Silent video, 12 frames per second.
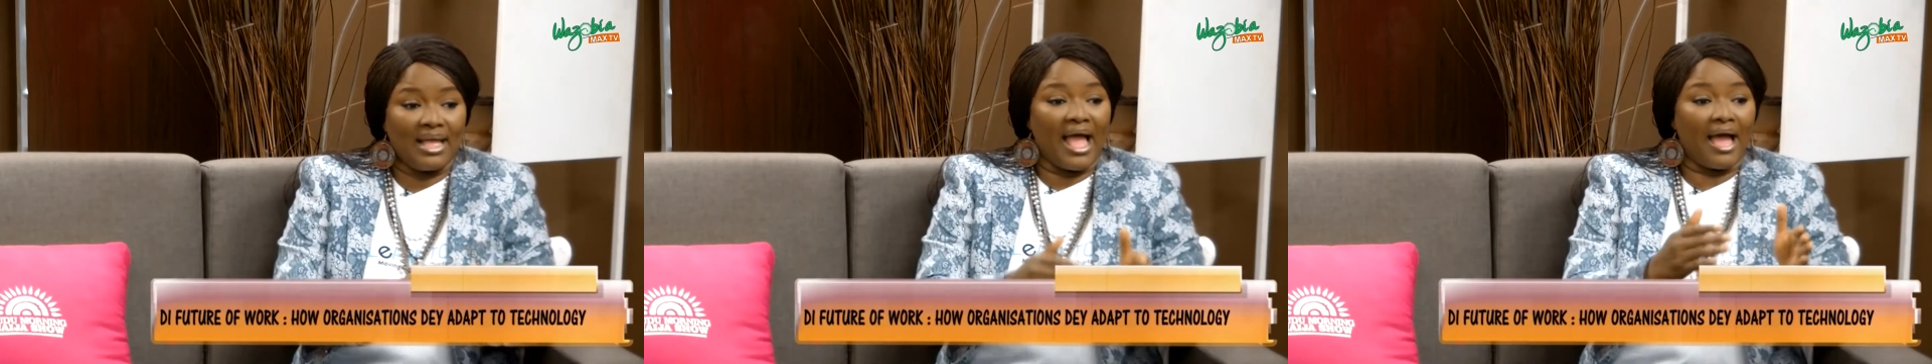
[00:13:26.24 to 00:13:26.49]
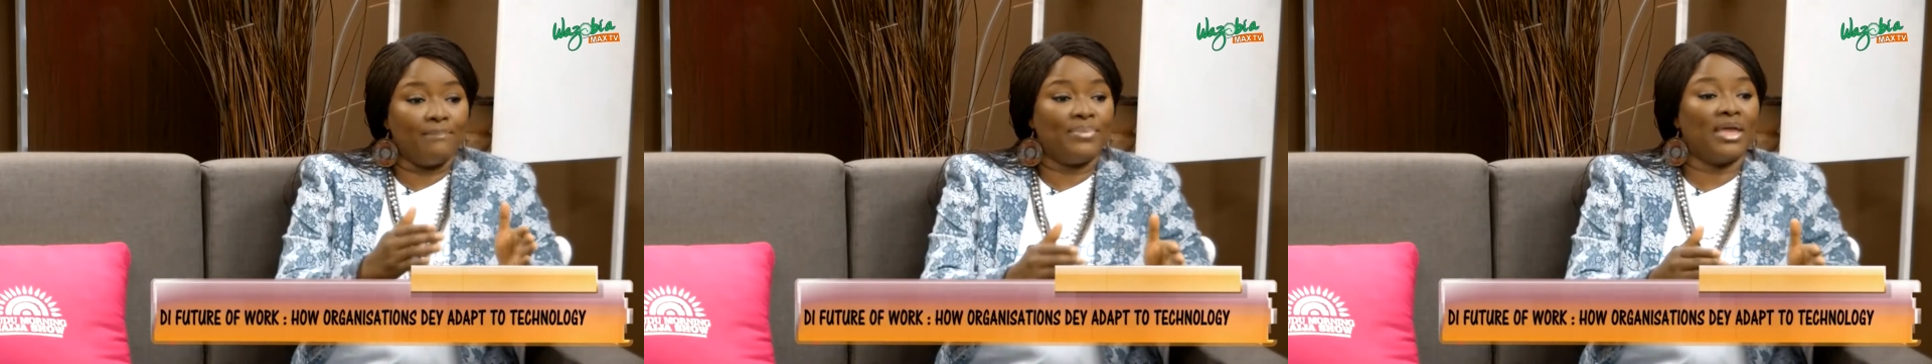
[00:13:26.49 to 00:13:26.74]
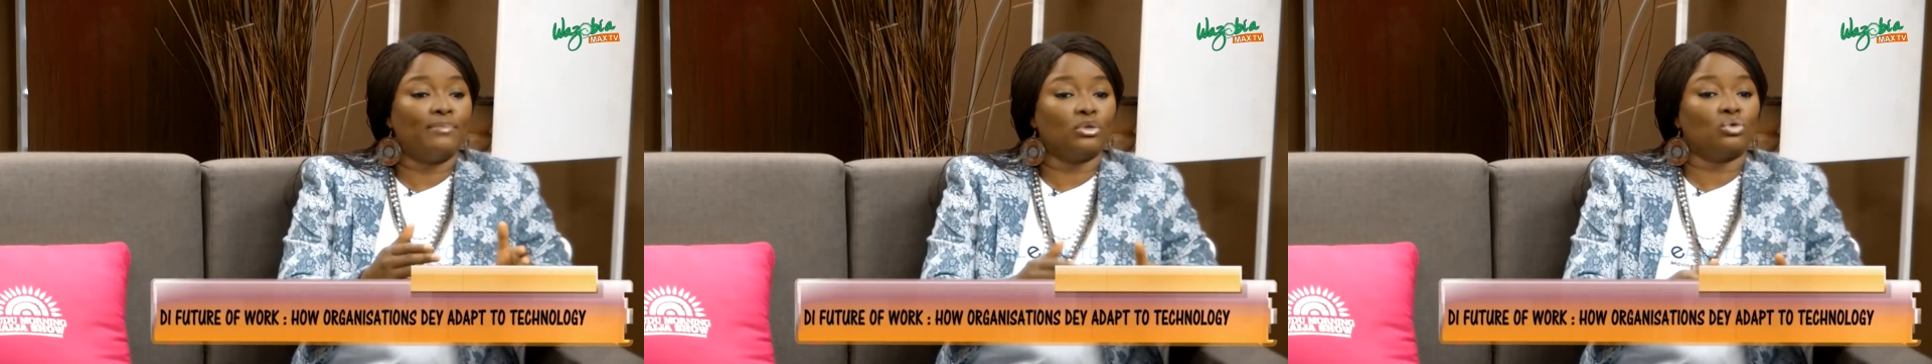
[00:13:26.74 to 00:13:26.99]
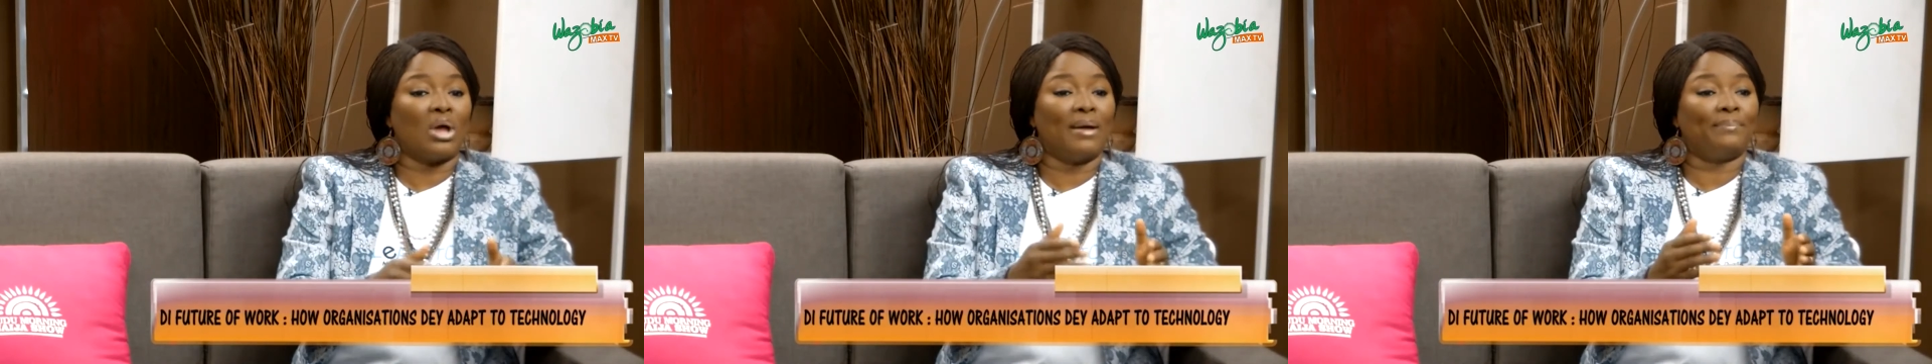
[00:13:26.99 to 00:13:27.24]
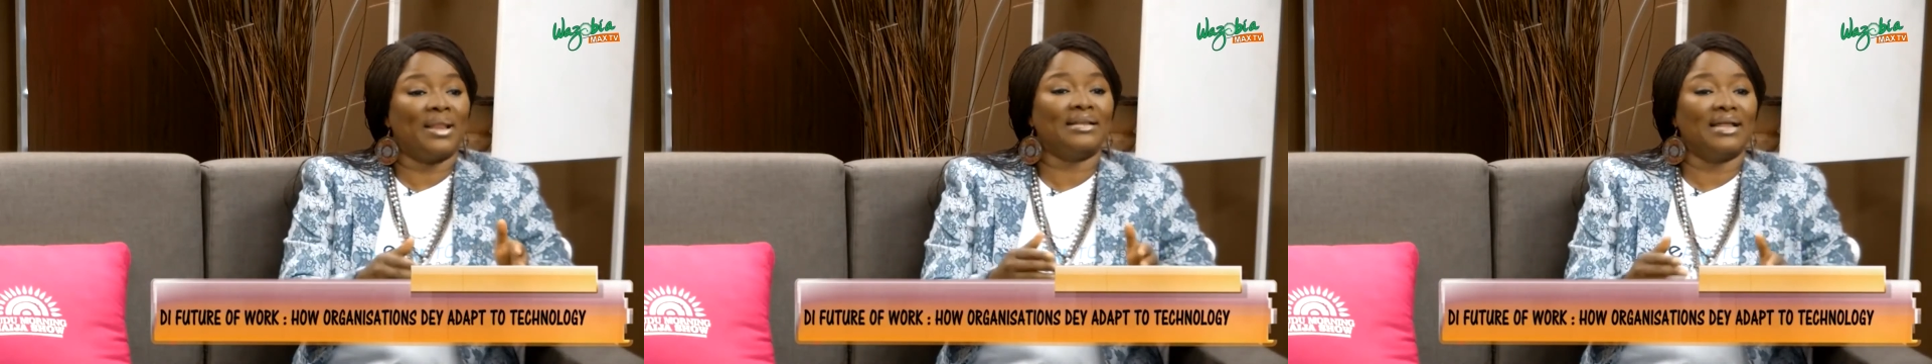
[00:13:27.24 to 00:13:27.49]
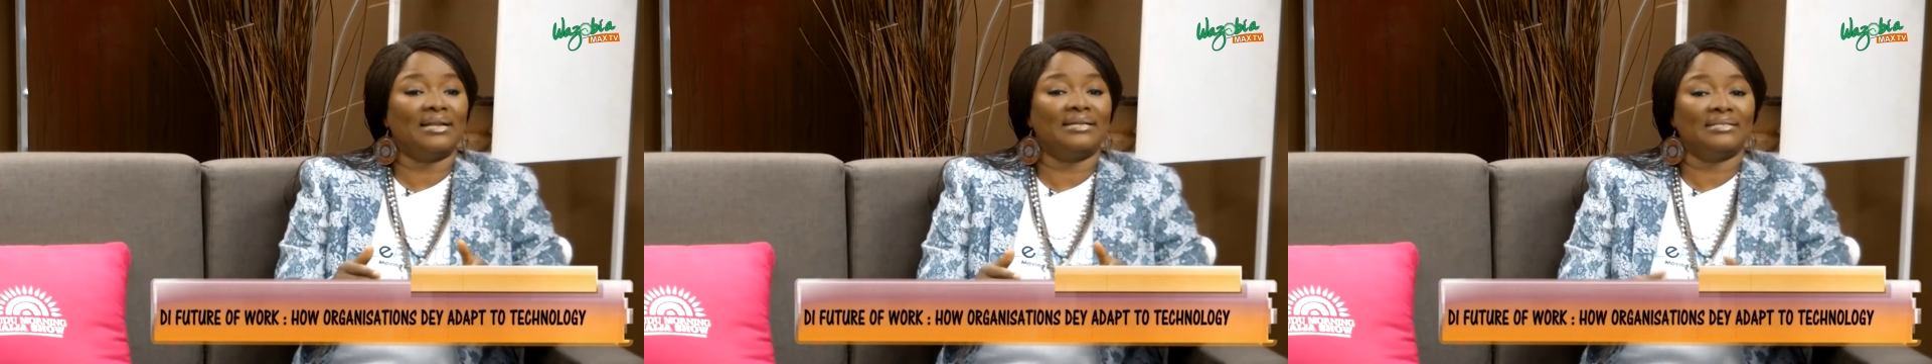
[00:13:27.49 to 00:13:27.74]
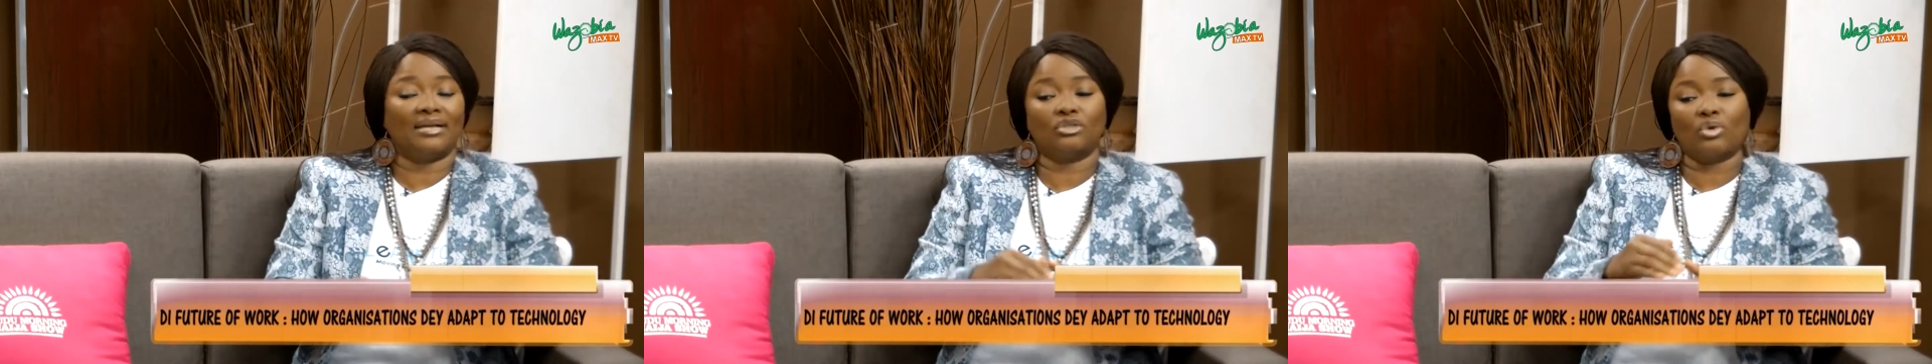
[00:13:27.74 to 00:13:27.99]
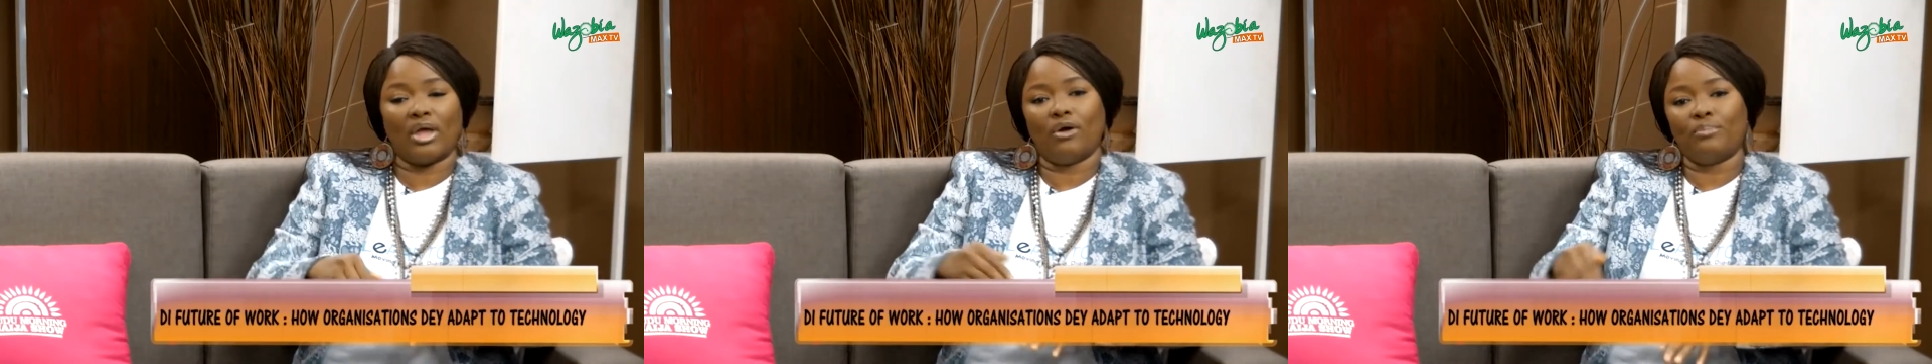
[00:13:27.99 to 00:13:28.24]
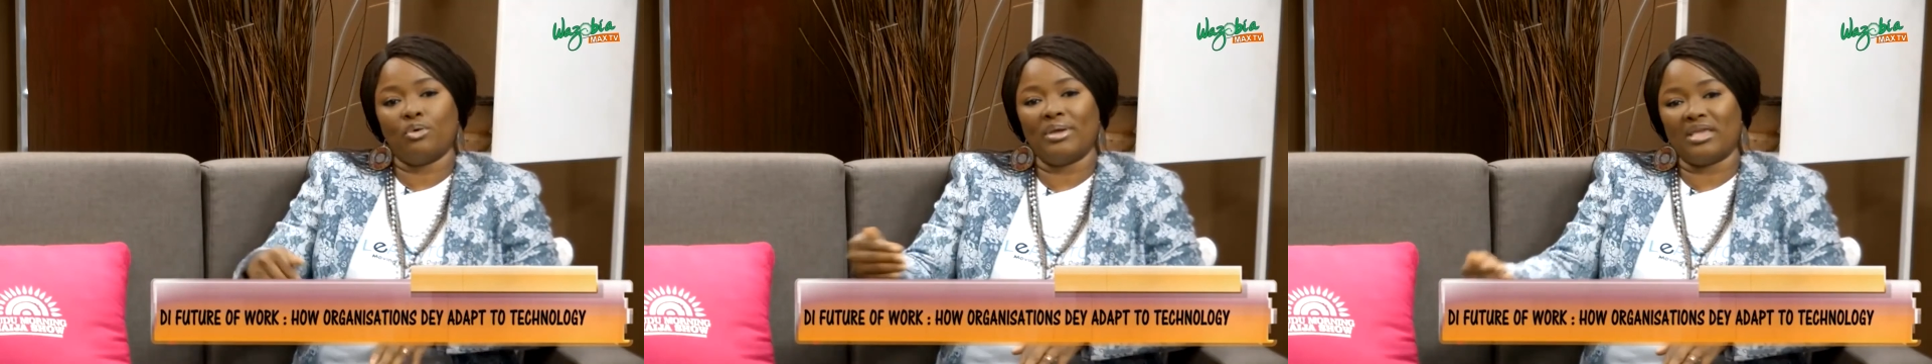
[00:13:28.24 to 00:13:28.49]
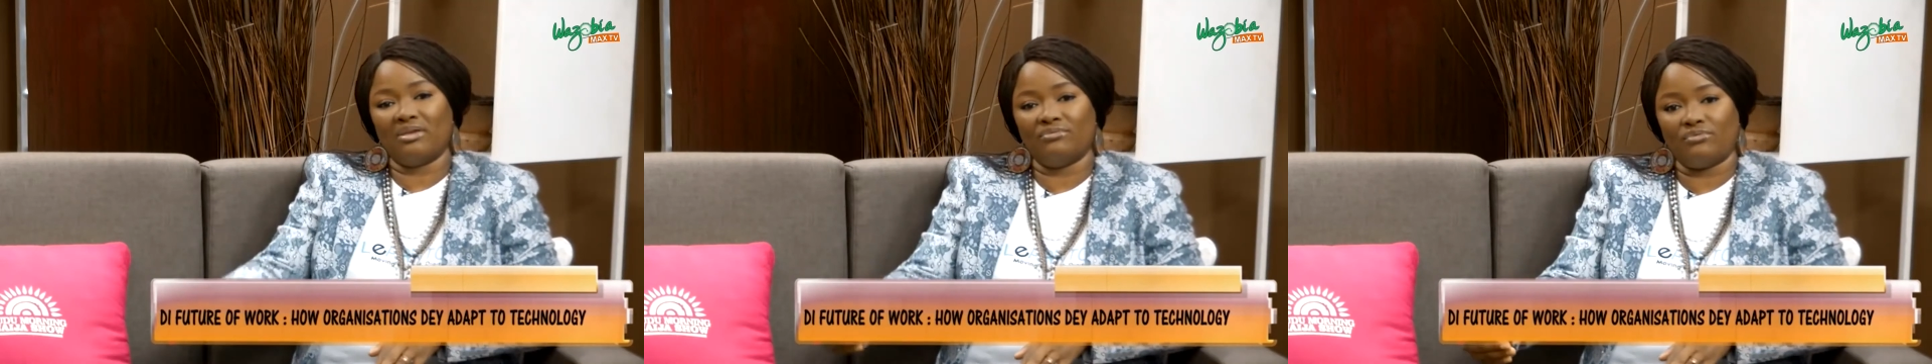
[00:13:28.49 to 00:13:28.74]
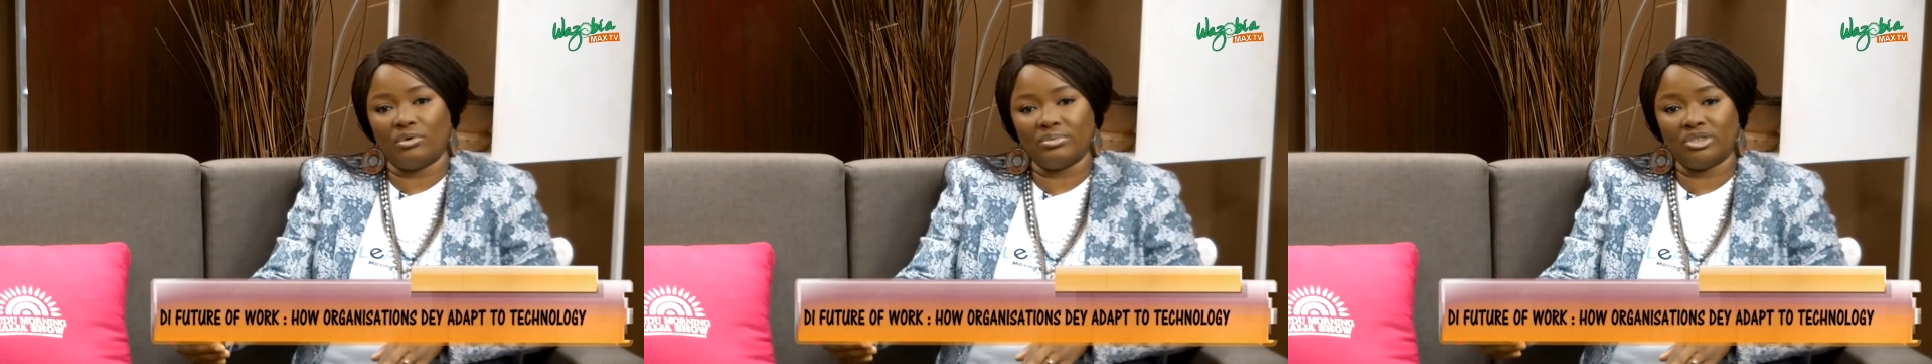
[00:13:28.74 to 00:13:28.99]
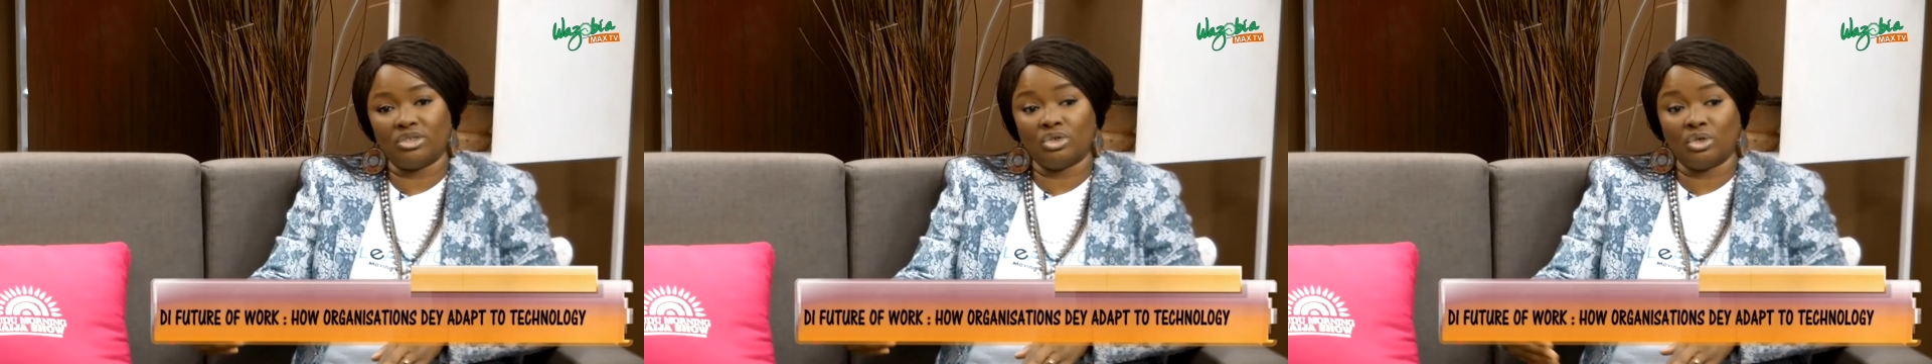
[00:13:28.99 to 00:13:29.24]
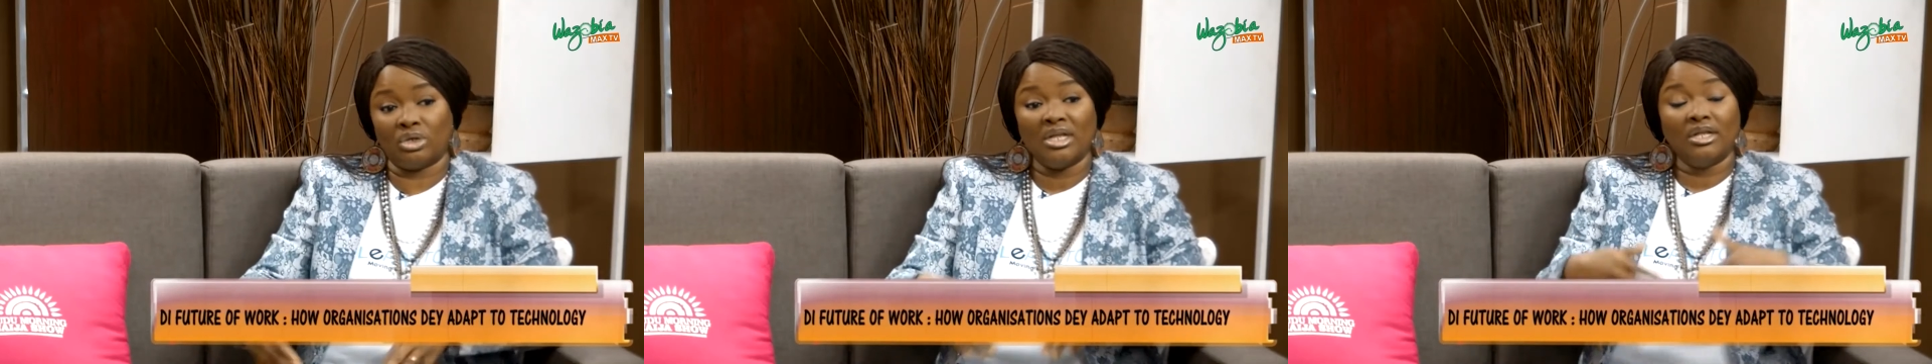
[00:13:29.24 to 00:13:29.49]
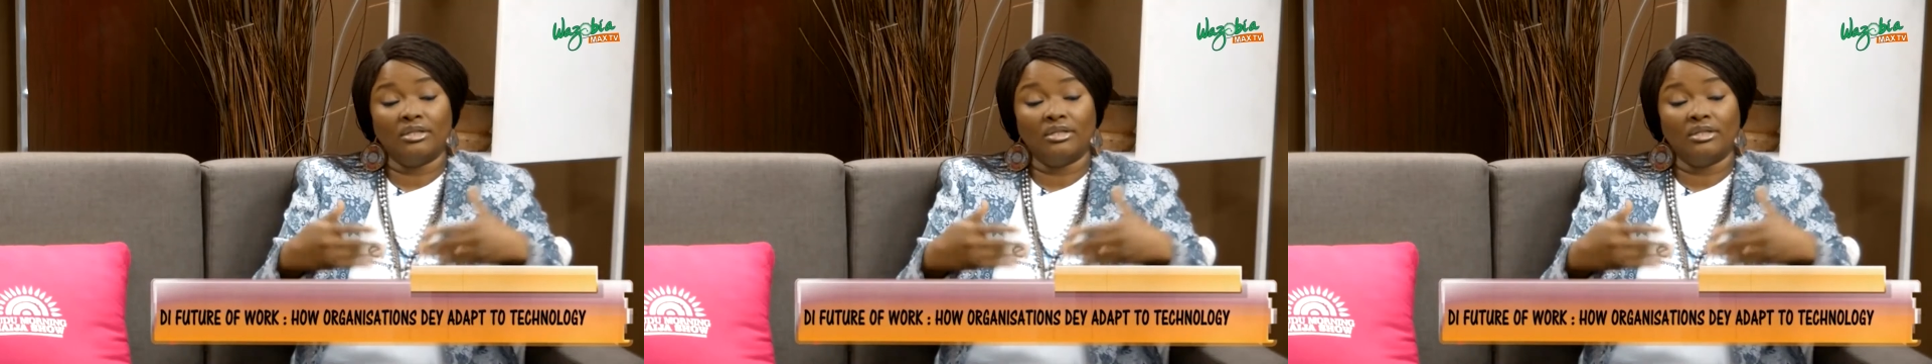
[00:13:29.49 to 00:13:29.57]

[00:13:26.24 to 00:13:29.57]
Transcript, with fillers: and be able to apply that data to help you make informed decisions.